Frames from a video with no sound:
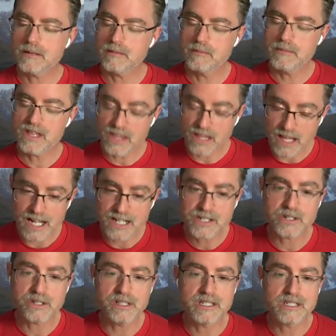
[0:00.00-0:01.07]

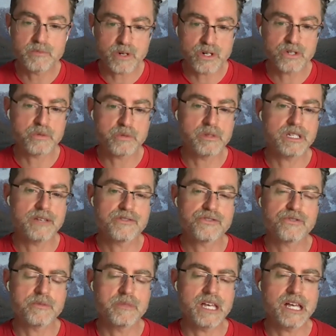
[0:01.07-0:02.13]
mythological, and spiritual beliefs
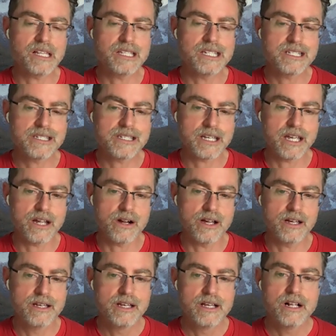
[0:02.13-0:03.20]
from the Hellenistic era